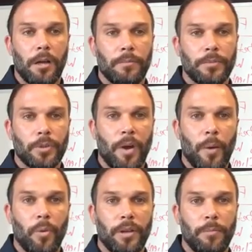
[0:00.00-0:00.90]
So I
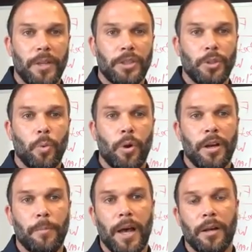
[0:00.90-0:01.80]
wouldn't be too worried
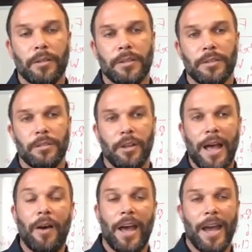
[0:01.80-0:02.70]
about
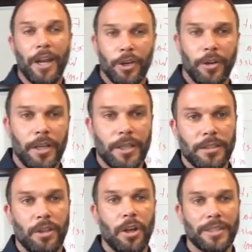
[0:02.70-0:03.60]
how accurate it is
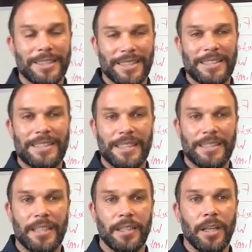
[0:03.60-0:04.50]
as long as it's
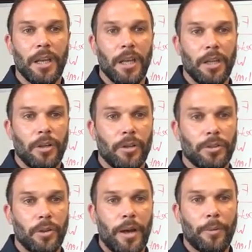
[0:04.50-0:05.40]
consistent.
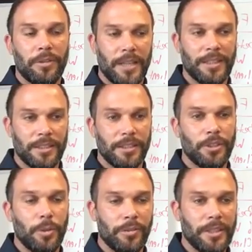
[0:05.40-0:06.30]
So I would test it
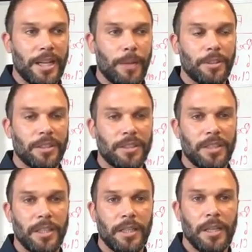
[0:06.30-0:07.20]
2 or 3 times just to
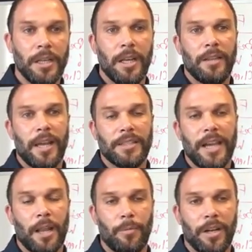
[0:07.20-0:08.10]
see that it's
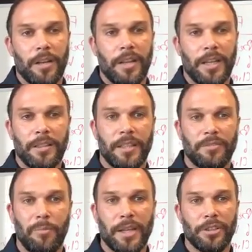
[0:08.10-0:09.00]
calibrated, that
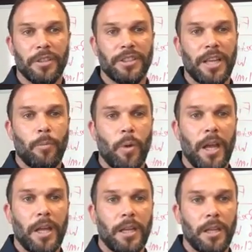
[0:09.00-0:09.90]
it's measuring the same
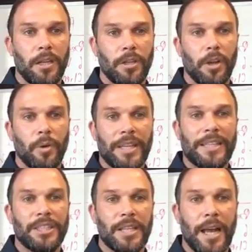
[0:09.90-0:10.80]
way
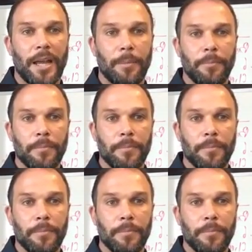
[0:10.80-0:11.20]
each time.